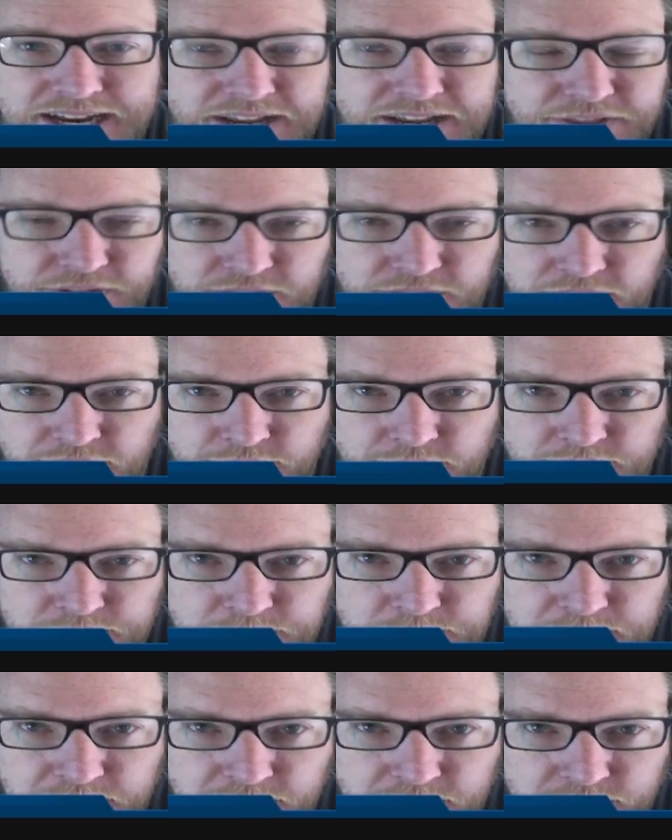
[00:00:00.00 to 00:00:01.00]
the low end
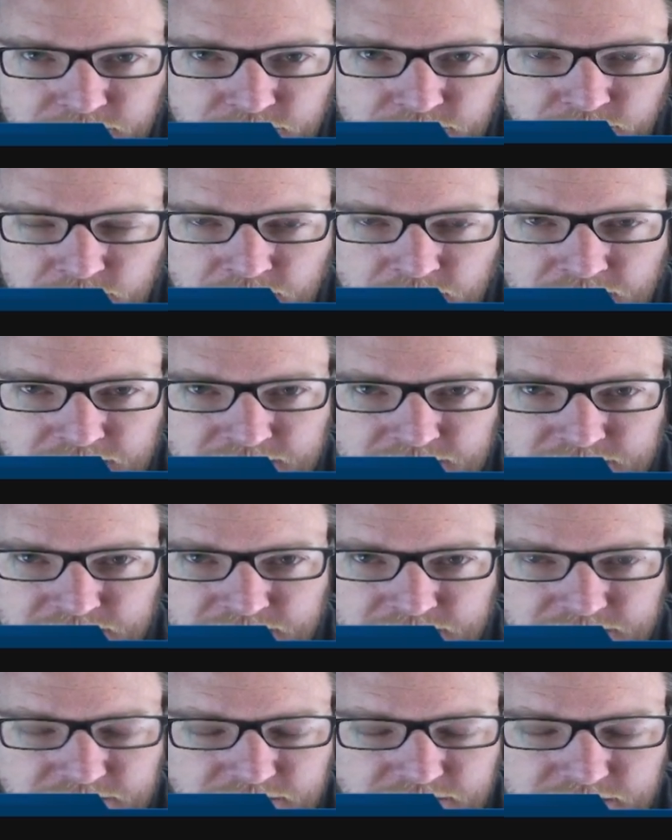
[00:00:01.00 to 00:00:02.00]
particle qualities.
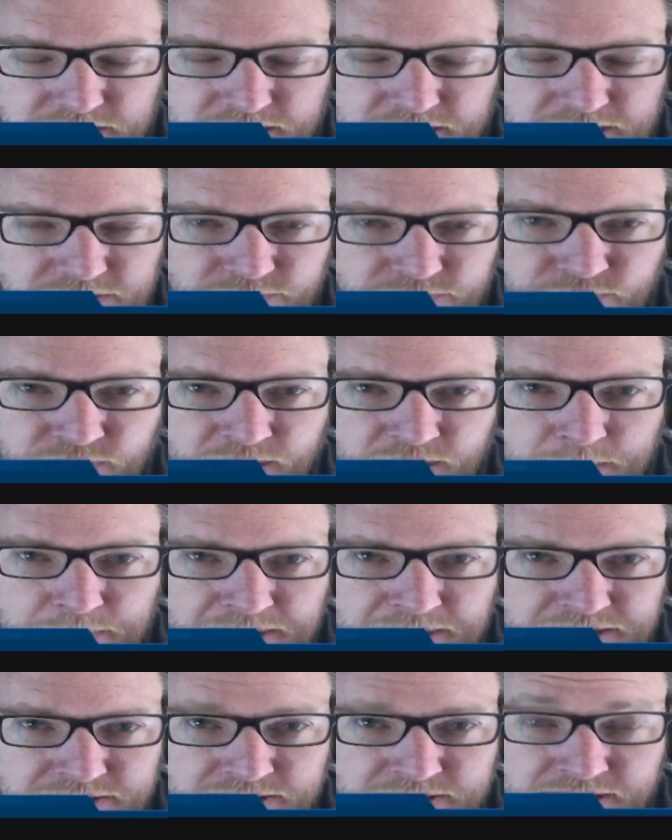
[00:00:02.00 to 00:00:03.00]
It gets very
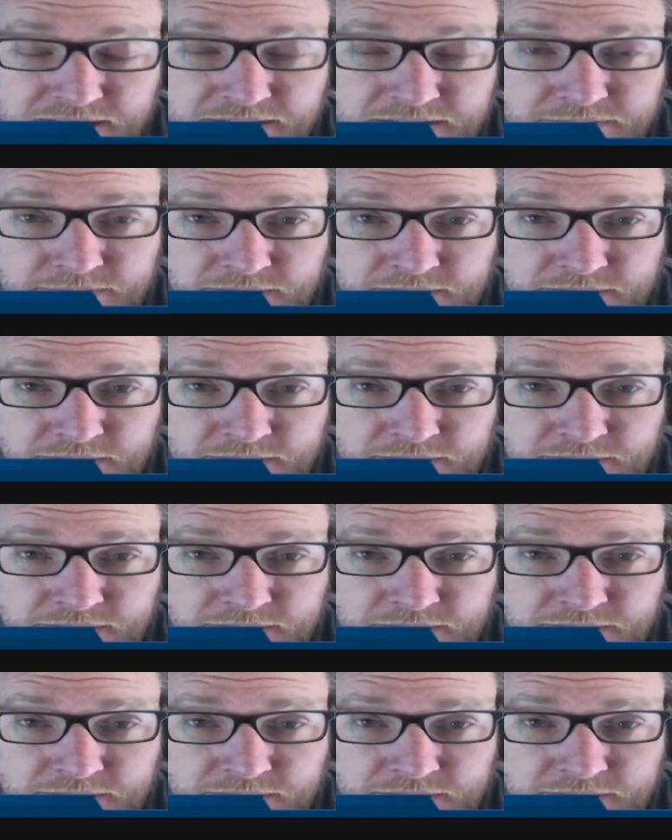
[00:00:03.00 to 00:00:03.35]
pixelated very